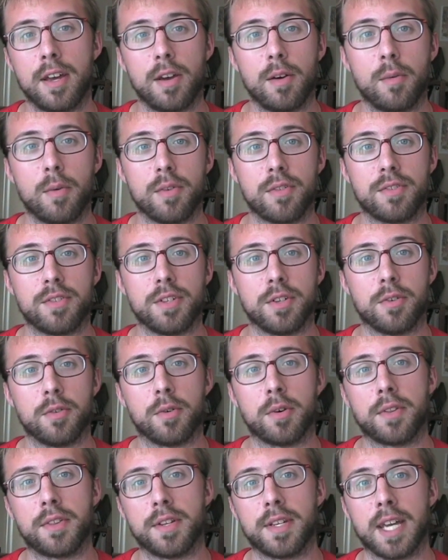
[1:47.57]
was
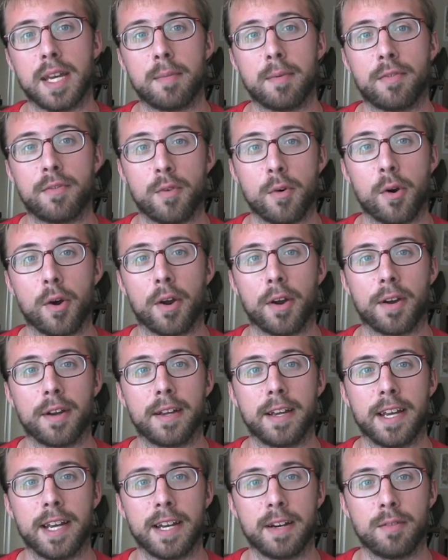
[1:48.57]
due the day before
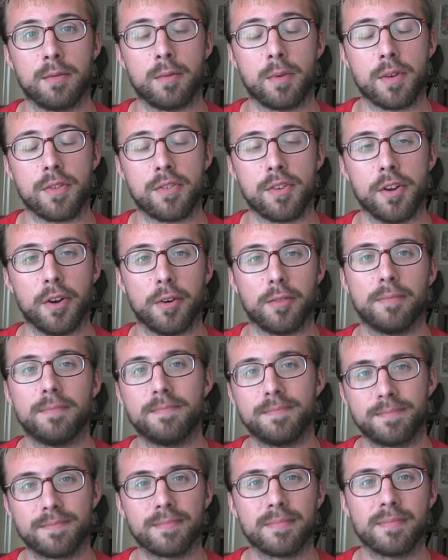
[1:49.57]
it was due
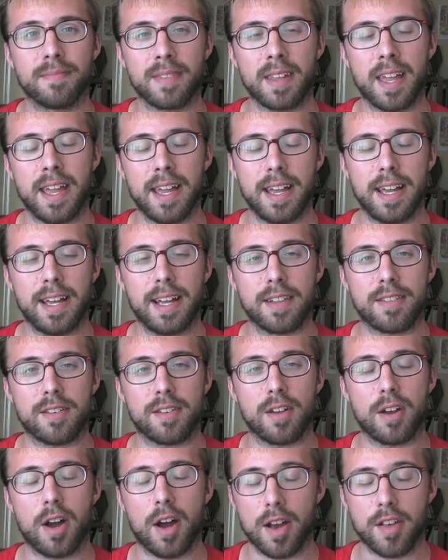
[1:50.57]
an
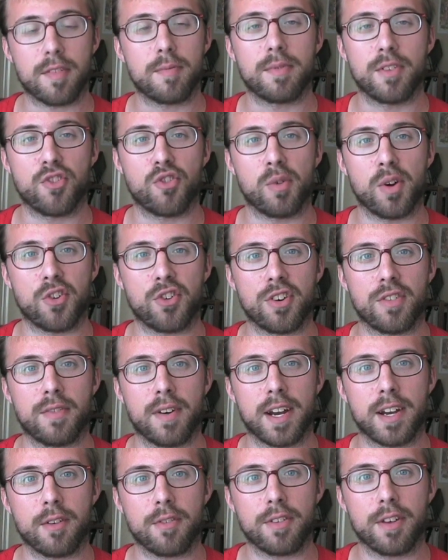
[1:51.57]
awesome situation to
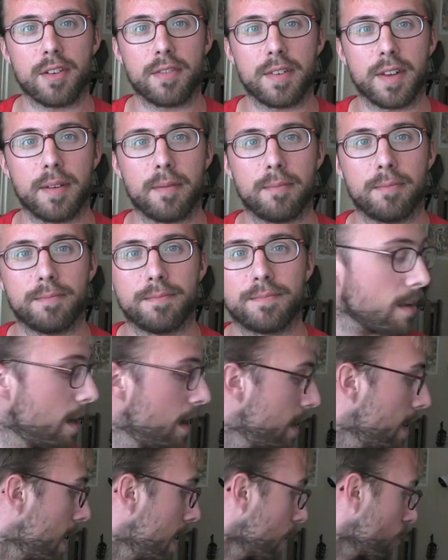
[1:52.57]
find yourself in.
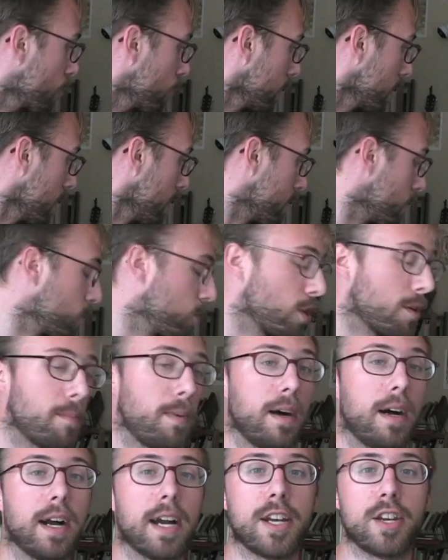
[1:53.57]
And actually, if you look
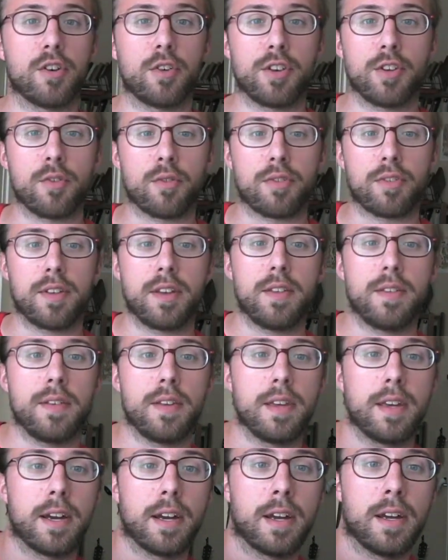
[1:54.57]
behind you, you'll see
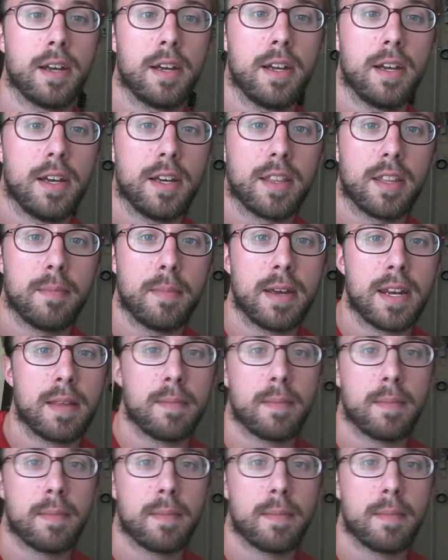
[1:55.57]
the uh, the many